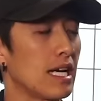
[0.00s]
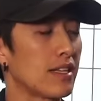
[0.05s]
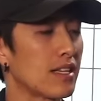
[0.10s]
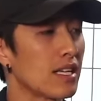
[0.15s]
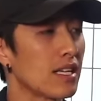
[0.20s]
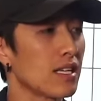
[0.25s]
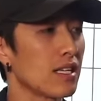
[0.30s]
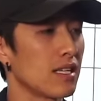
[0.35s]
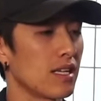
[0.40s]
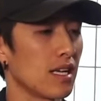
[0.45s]
the
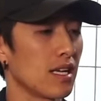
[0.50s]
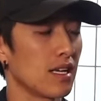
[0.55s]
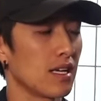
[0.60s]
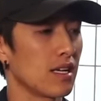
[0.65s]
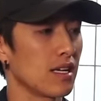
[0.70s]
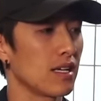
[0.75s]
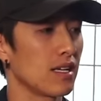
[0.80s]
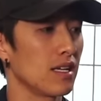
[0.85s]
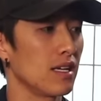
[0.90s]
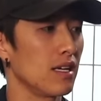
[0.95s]
end of the
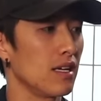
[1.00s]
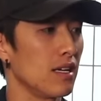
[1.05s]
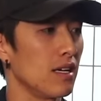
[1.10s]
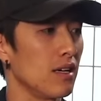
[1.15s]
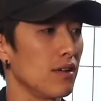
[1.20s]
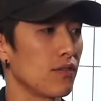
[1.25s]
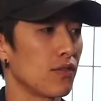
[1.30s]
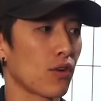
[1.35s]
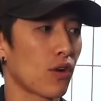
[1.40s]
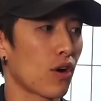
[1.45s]
day,
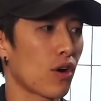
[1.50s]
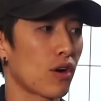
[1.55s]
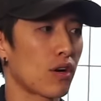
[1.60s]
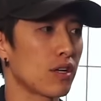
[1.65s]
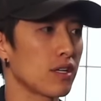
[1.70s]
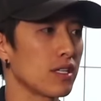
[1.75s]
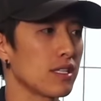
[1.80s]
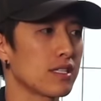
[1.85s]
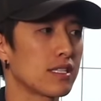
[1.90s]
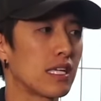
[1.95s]
if your
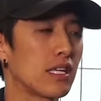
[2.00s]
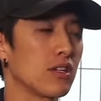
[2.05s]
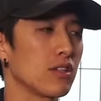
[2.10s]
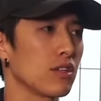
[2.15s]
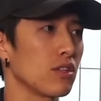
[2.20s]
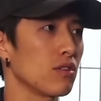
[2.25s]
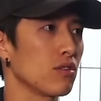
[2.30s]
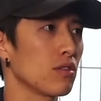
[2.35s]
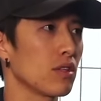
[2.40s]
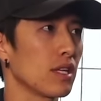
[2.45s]
heart is telling
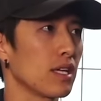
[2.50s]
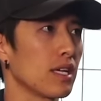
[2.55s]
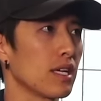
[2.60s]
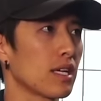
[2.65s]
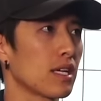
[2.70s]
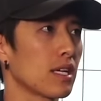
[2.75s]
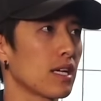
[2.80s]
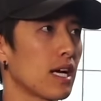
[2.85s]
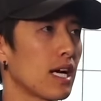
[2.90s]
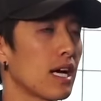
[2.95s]
you
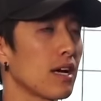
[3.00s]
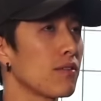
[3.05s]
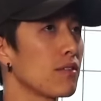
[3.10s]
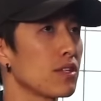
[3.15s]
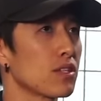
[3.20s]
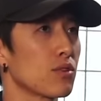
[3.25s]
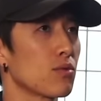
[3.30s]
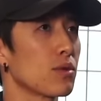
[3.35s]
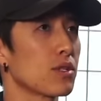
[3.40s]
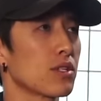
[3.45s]
like I have
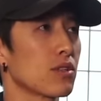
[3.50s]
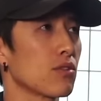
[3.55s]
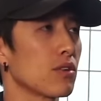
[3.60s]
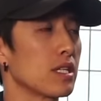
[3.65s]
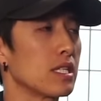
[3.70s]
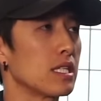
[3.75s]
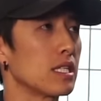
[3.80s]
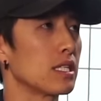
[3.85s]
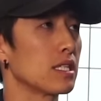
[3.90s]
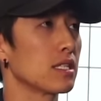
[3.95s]
these original
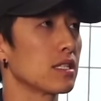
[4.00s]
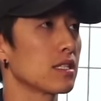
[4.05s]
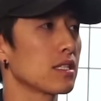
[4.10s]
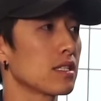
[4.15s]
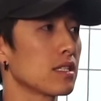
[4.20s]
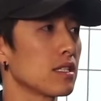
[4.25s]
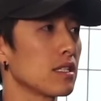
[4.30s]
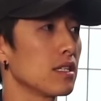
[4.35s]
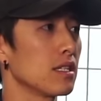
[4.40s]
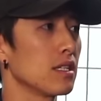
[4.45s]

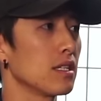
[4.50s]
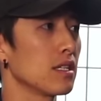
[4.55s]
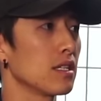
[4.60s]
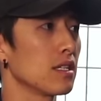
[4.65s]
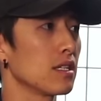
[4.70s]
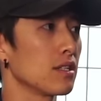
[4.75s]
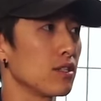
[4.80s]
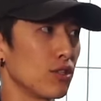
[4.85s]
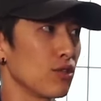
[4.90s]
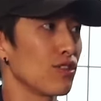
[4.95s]
ideas,
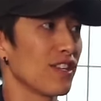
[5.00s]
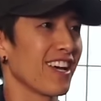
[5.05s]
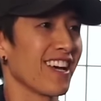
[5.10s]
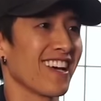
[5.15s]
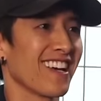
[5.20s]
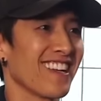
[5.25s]
you do that.